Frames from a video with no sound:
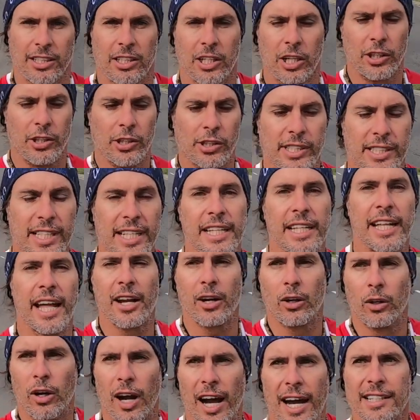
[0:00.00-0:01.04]
Could you see
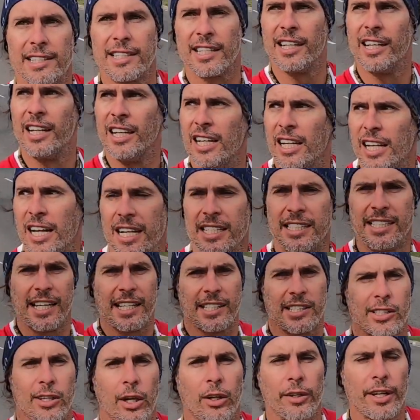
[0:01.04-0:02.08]
that all right? Is
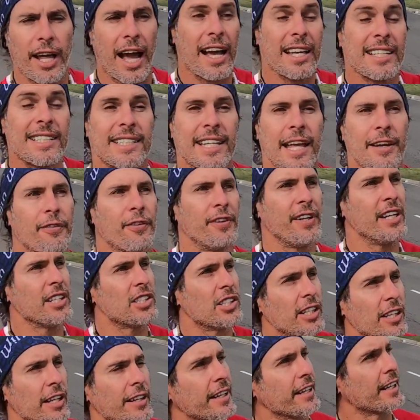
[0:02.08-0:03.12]
there still nice
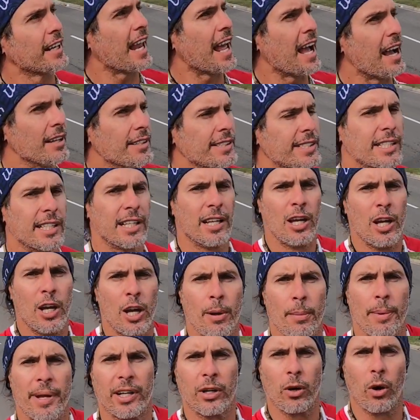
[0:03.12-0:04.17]
definition in the clouds?
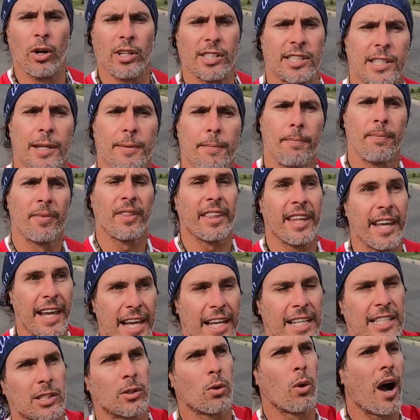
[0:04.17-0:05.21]
Because there
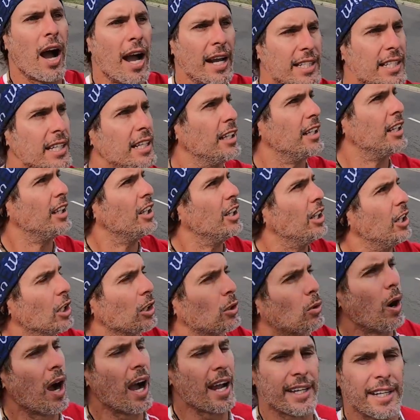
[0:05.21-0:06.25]
is quite
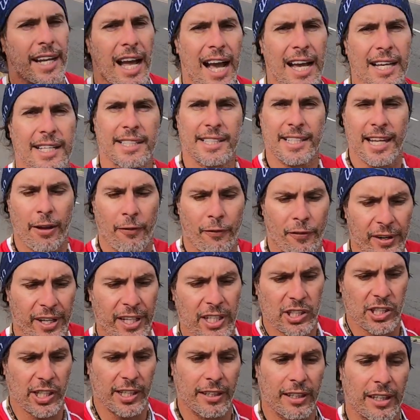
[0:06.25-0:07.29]
nice
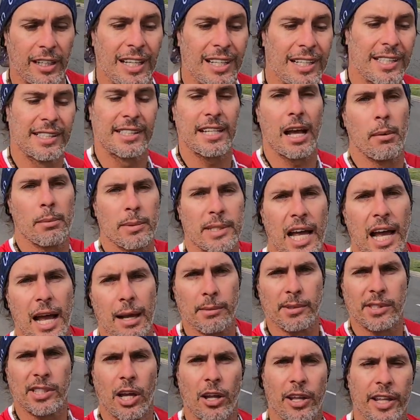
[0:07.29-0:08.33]
definition.
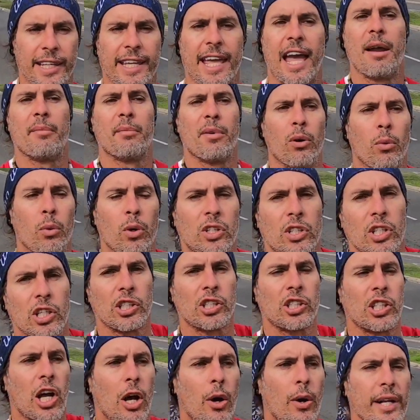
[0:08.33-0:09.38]
Sometimes though the camera will
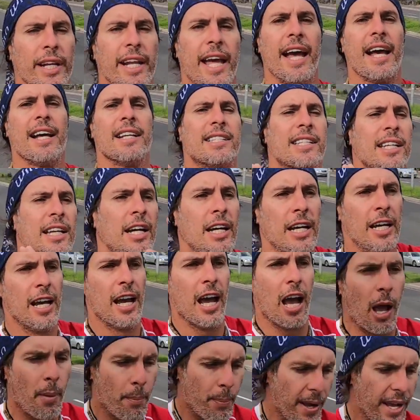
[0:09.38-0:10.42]
just show it as
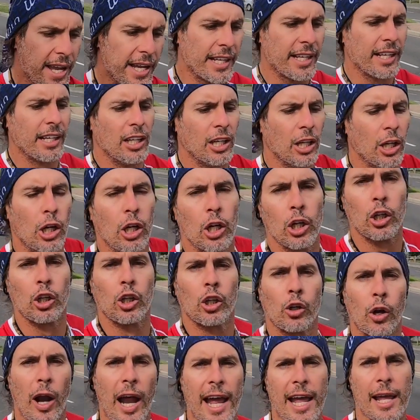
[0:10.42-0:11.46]
a big
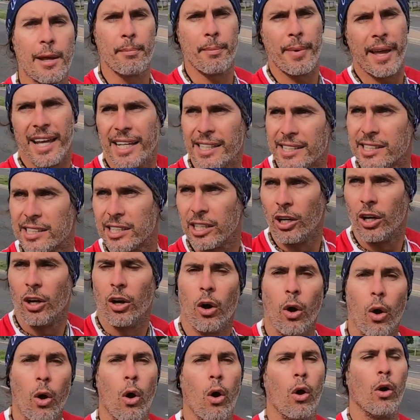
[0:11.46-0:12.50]
grey mess
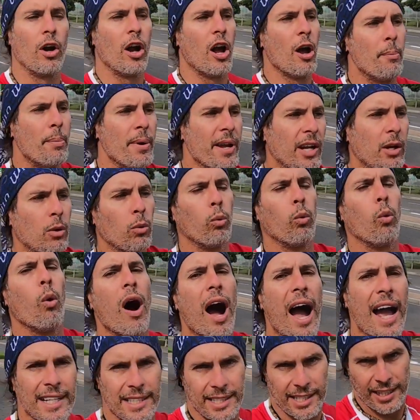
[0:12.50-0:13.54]
or a big
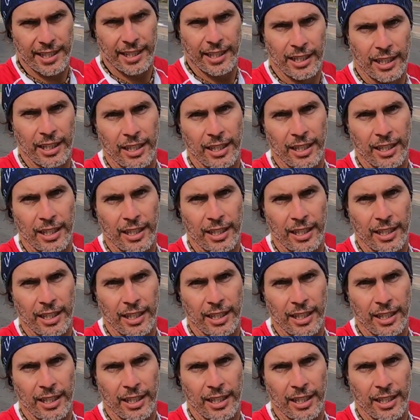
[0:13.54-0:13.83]
white